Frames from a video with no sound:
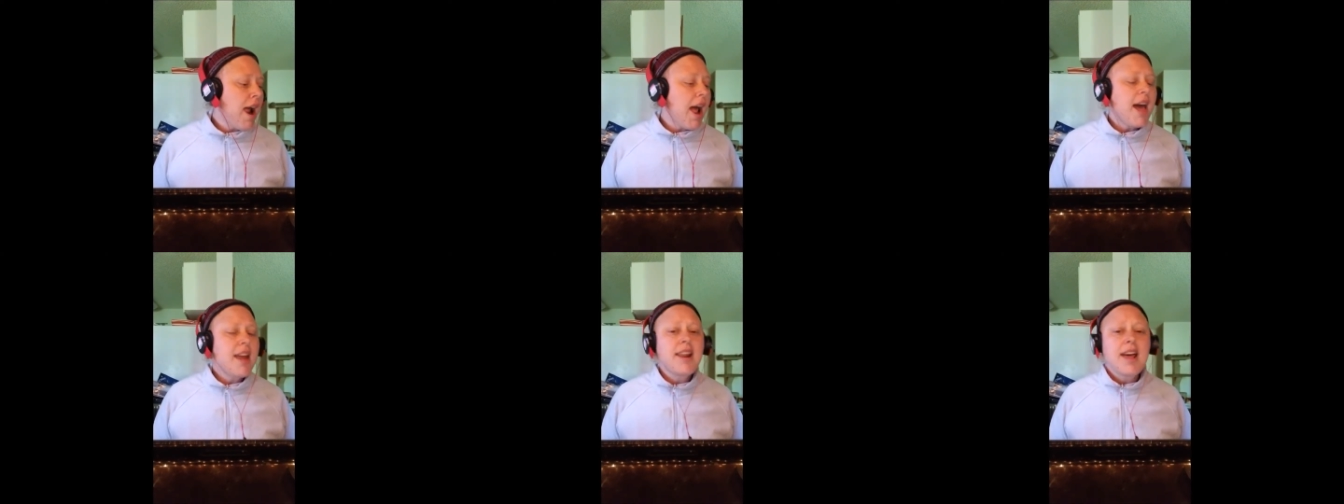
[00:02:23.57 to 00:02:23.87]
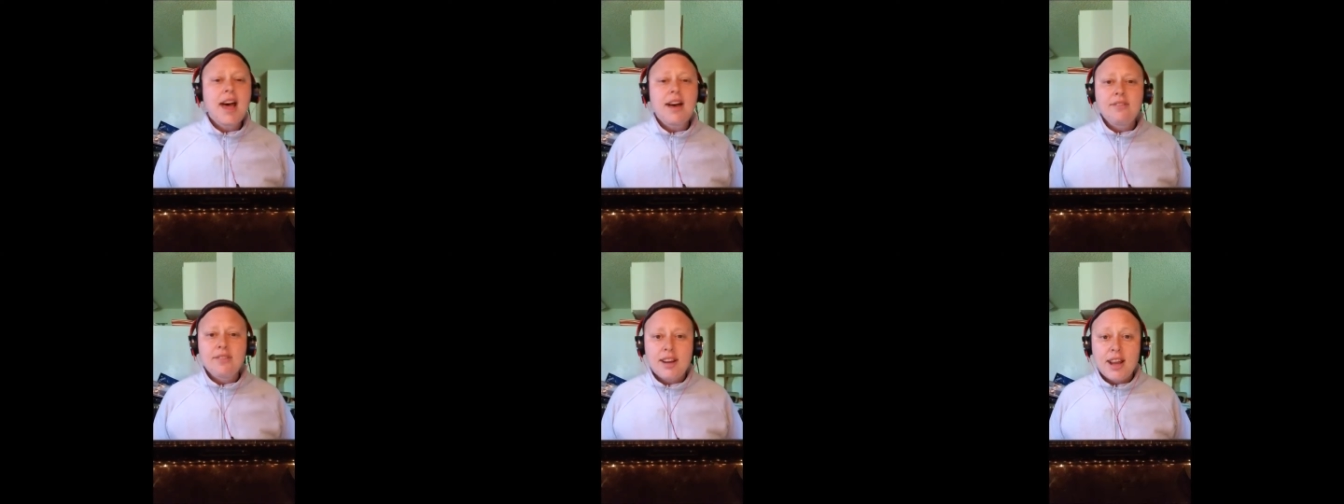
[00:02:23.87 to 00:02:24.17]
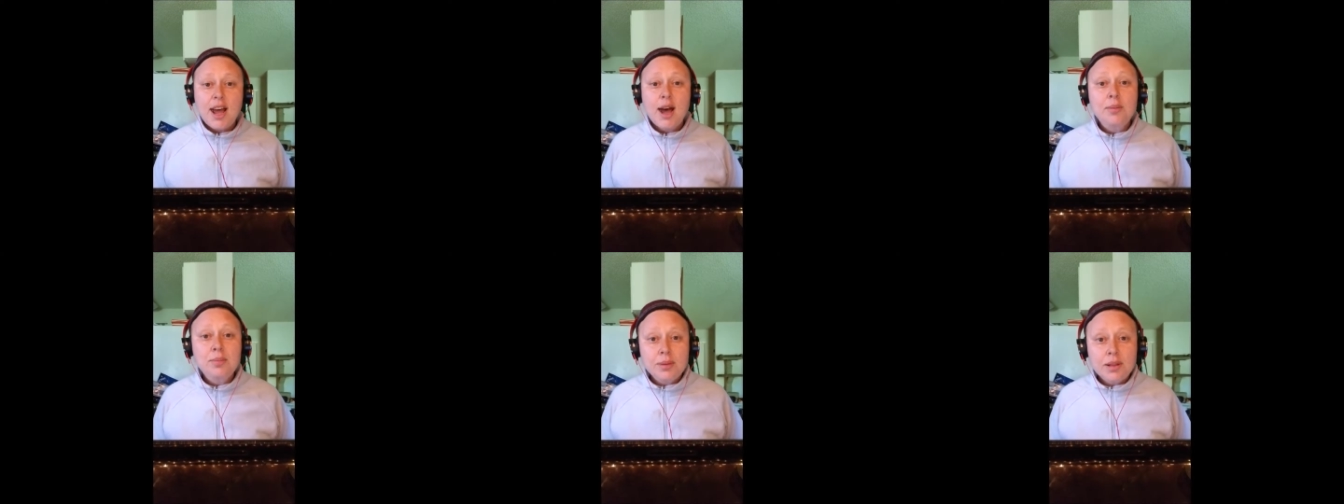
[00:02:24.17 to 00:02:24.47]
and have
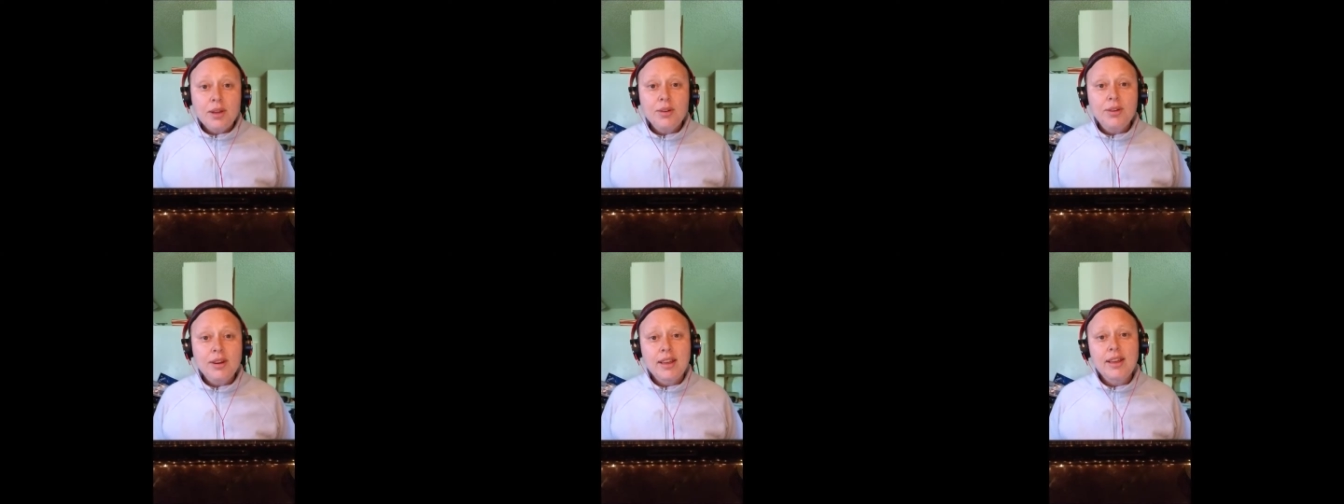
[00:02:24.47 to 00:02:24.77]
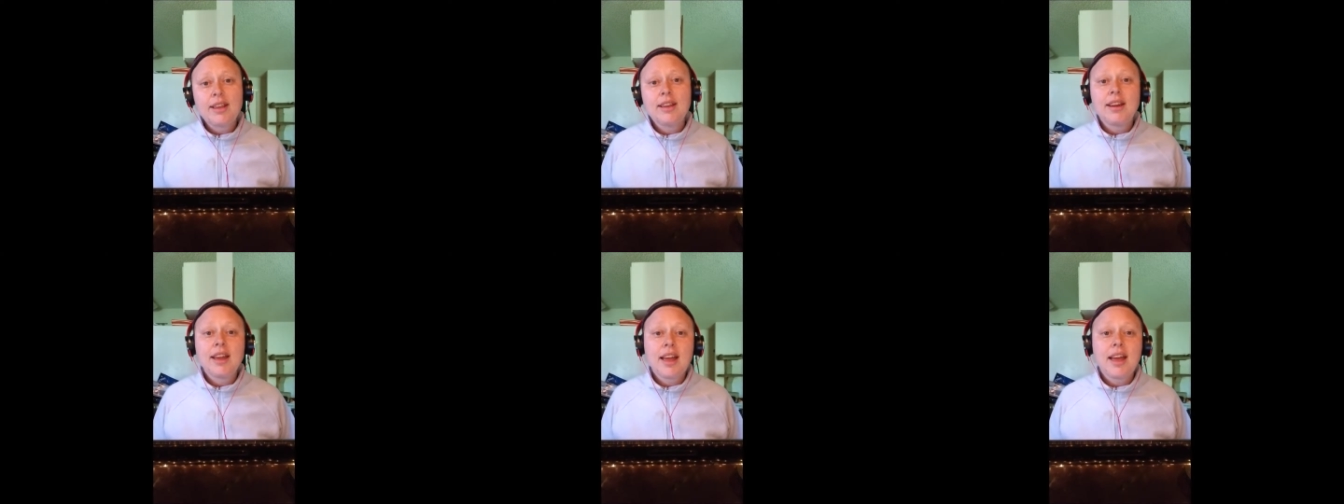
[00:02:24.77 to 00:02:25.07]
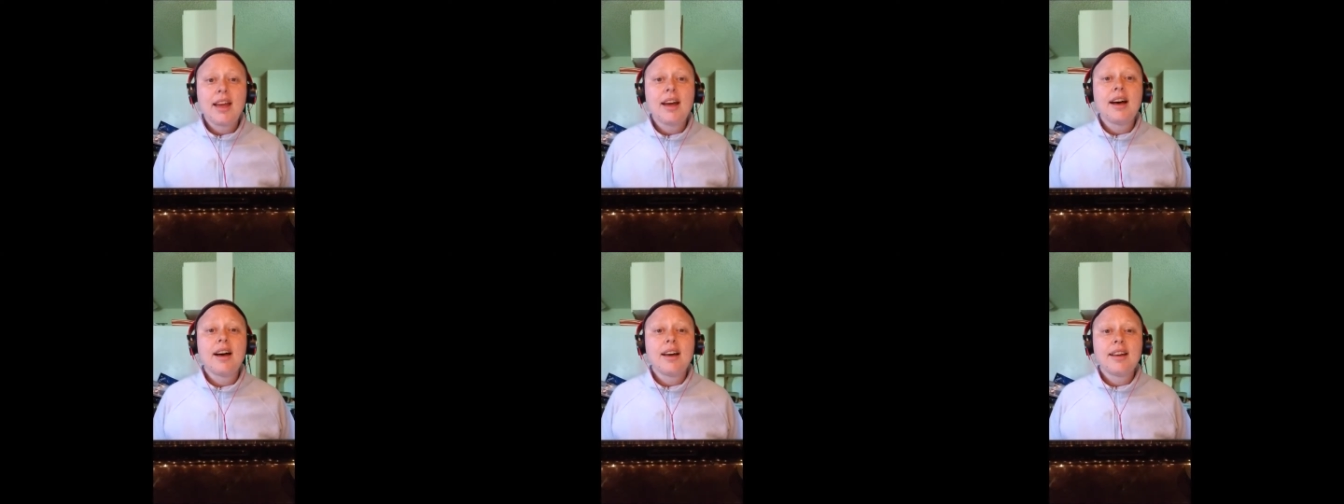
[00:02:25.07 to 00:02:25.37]
it uploaded
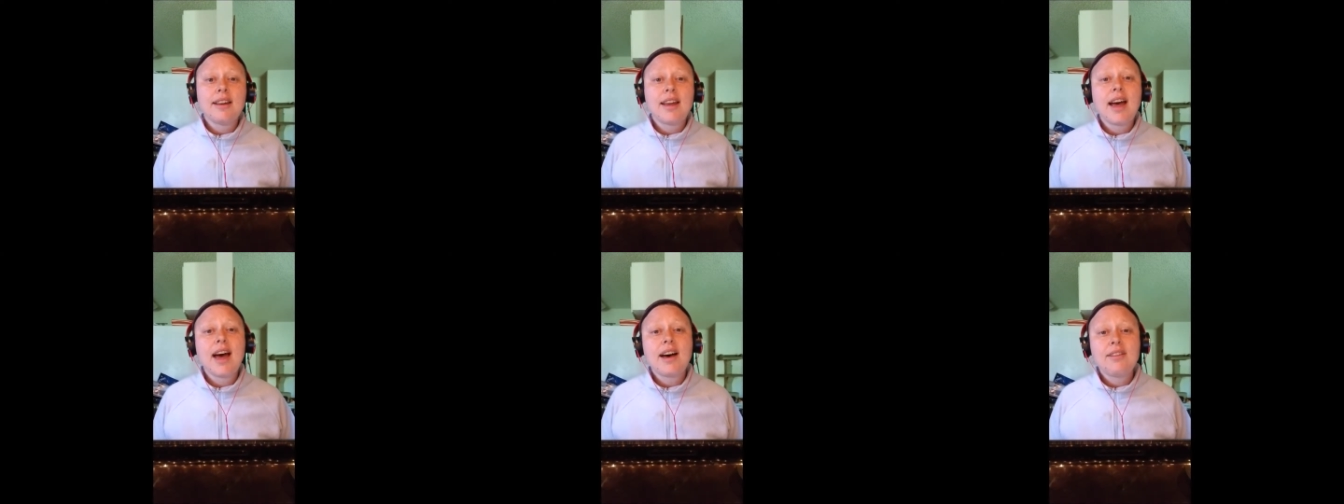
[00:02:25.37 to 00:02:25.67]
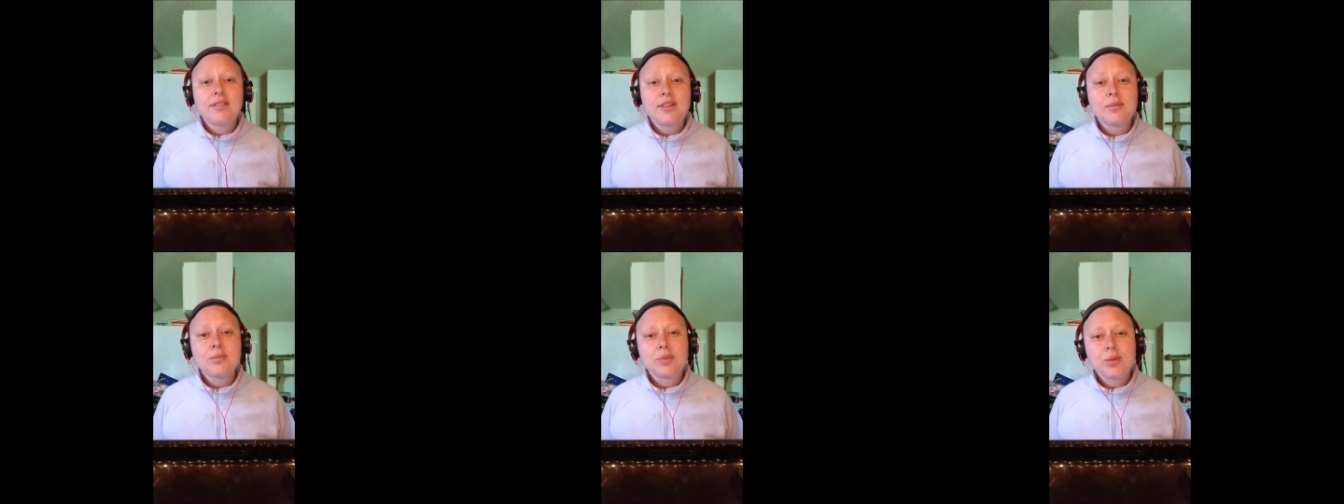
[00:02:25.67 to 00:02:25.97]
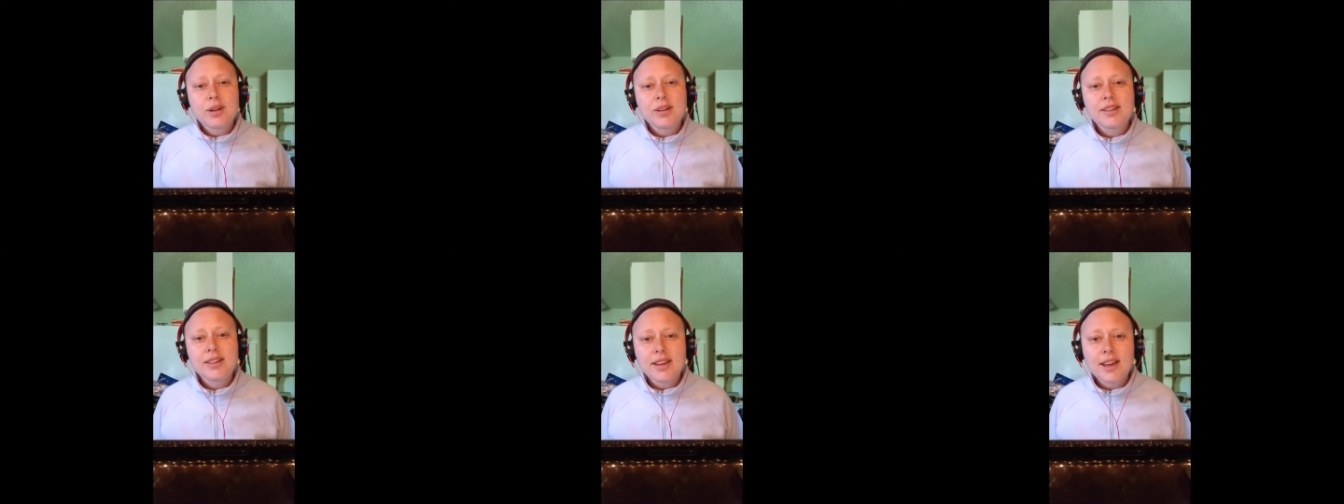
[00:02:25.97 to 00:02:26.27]
and have it
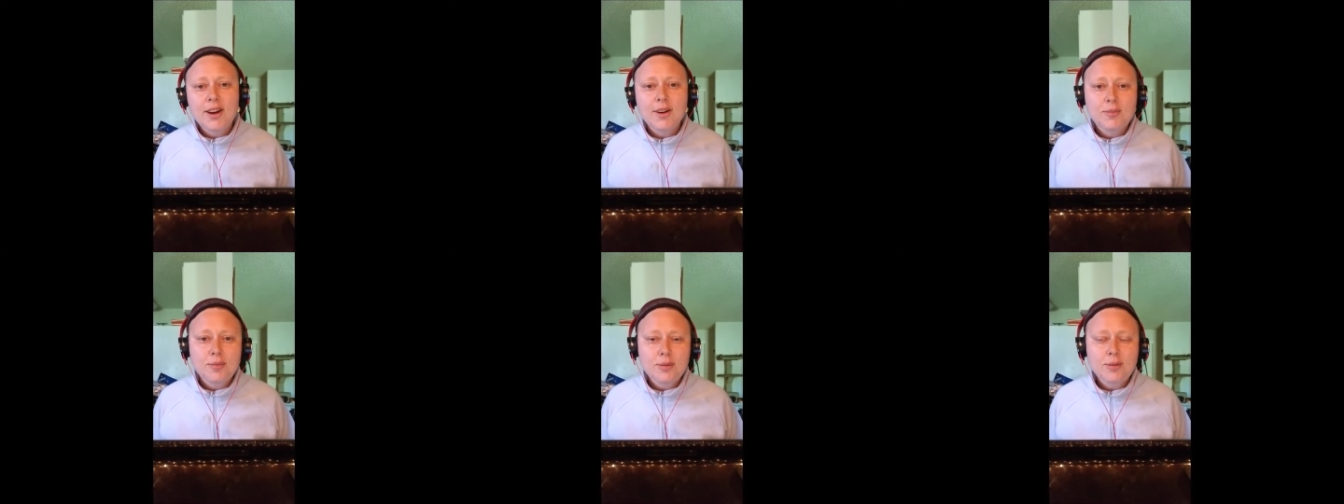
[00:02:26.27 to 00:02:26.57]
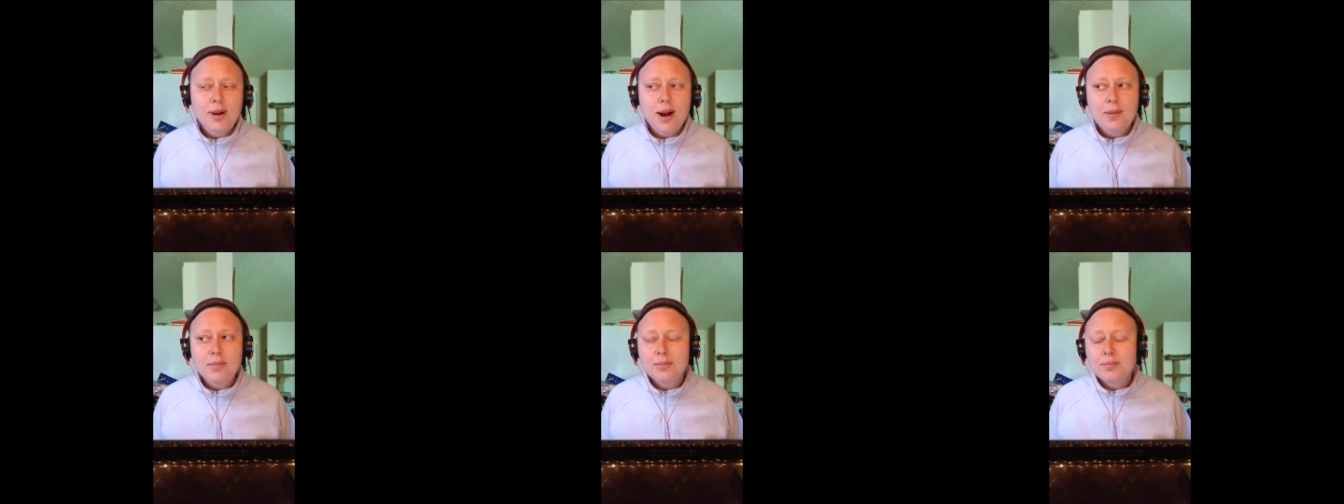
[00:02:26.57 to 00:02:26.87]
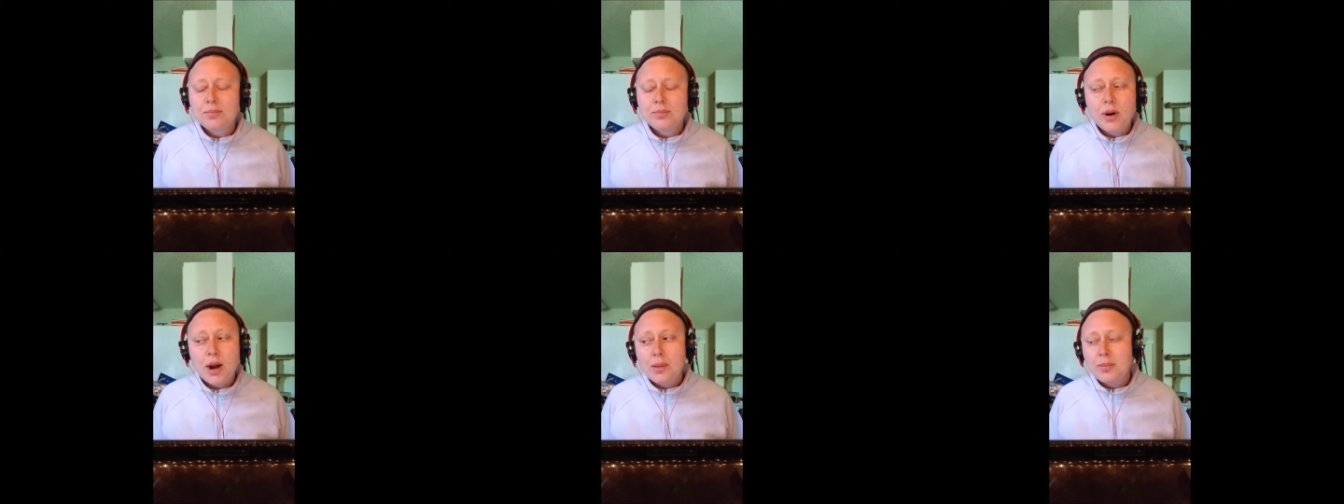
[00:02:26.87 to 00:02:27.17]
printing out
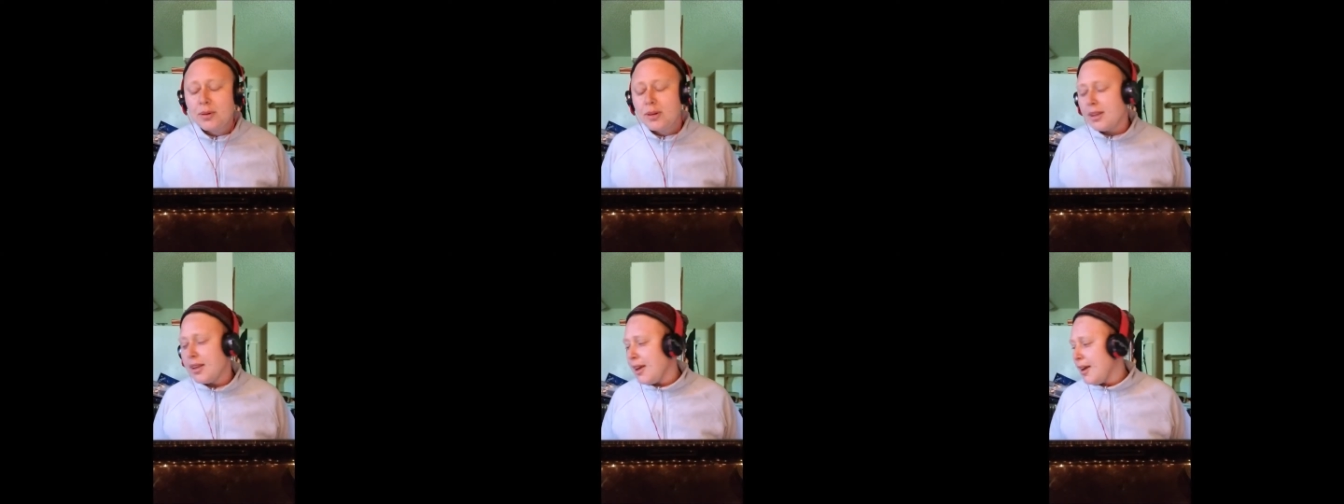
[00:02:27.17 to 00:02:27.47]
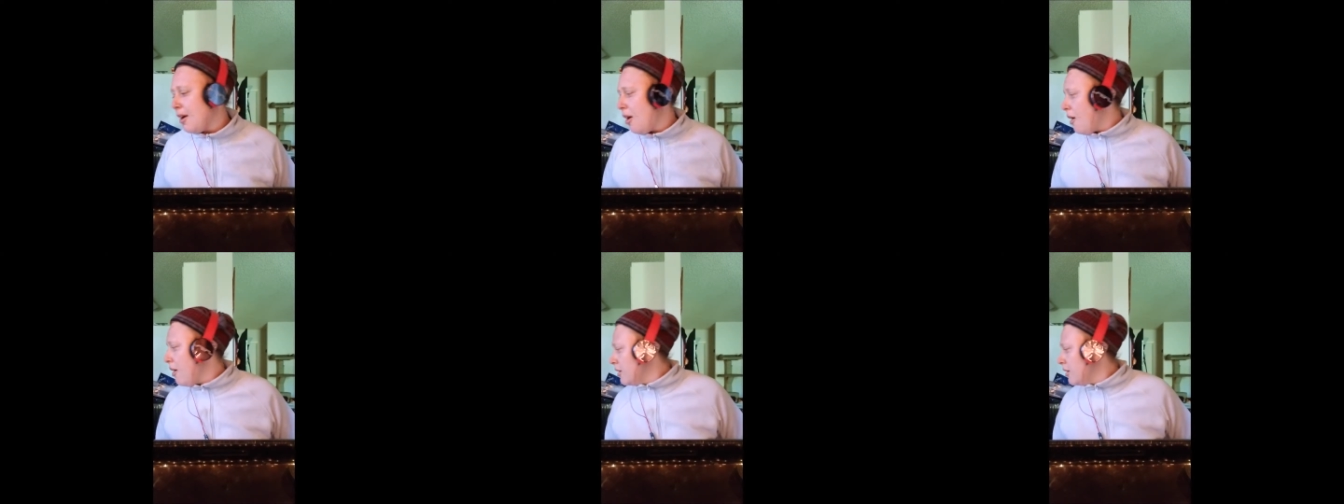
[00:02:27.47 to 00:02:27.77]
properly.